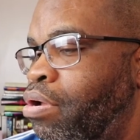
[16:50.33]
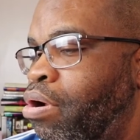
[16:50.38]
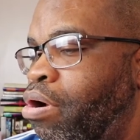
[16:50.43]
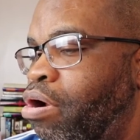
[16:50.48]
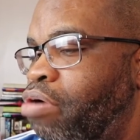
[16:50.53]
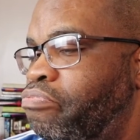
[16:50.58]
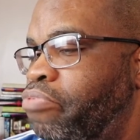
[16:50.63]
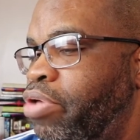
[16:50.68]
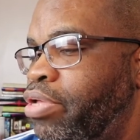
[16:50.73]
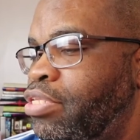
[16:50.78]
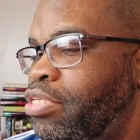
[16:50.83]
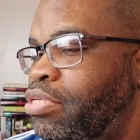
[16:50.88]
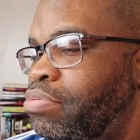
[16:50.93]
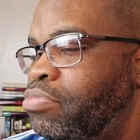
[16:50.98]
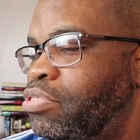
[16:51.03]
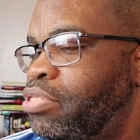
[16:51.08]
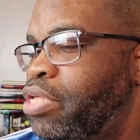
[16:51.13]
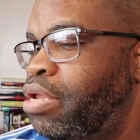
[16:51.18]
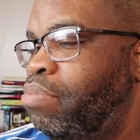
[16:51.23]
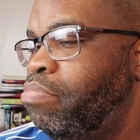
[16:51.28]
Her
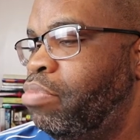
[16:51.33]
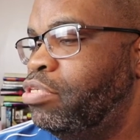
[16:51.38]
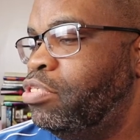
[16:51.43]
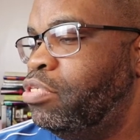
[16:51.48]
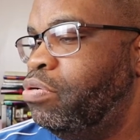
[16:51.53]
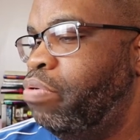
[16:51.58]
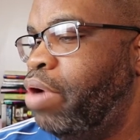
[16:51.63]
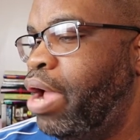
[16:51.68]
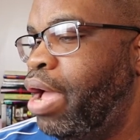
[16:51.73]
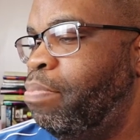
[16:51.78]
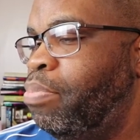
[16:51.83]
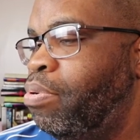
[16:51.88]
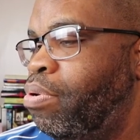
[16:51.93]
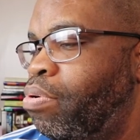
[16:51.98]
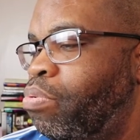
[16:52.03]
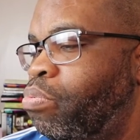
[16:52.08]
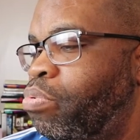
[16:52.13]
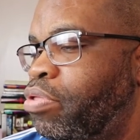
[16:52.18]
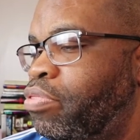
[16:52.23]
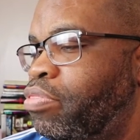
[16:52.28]
victims then must
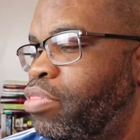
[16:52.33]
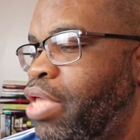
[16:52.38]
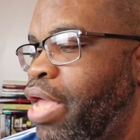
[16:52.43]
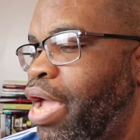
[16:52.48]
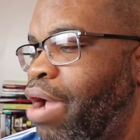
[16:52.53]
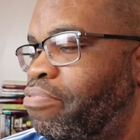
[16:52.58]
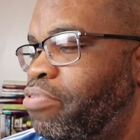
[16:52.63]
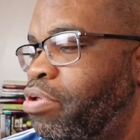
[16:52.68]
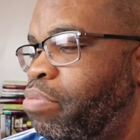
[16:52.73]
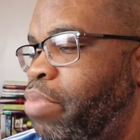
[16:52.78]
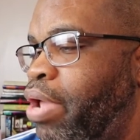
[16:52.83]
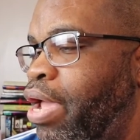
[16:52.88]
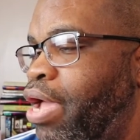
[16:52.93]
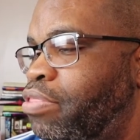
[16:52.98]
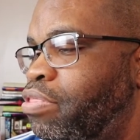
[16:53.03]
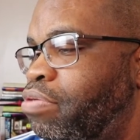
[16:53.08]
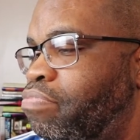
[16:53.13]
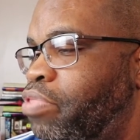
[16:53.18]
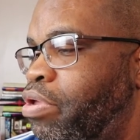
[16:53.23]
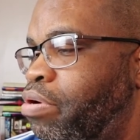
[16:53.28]
grapple with the
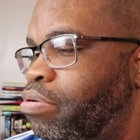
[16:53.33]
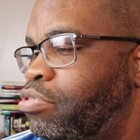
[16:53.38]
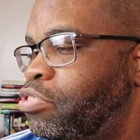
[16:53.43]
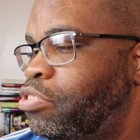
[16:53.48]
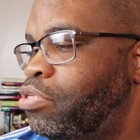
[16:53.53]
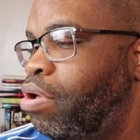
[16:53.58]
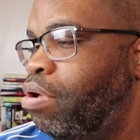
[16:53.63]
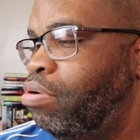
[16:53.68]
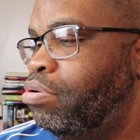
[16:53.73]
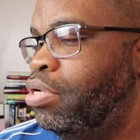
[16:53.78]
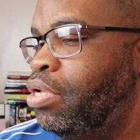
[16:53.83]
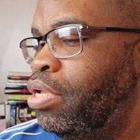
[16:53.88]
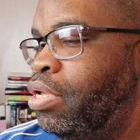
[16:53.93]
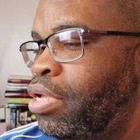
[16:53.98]
aftermath of their assault